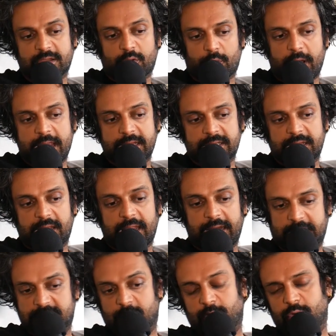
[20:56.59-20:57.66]
a great
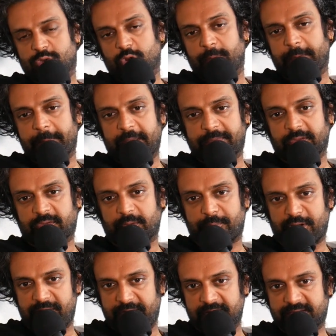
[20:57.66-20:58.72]
anecdote who told me about this? A
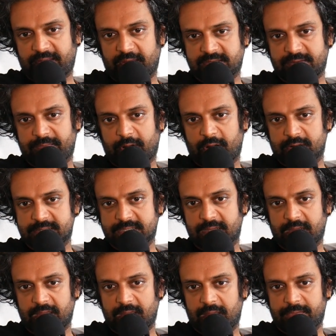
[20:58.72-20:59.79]
previous guest of ours,
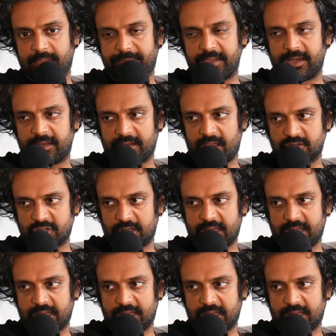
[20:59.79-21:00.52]
Aditi Natasha